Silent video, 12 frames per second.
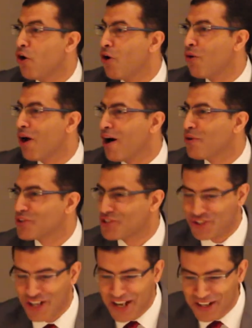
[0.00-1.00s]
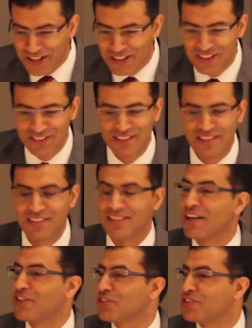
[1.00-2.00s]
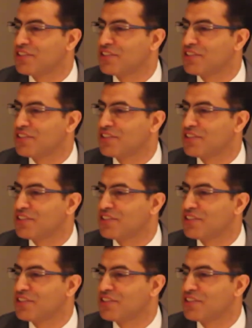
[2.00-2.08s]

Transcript: owe our chair, Dr.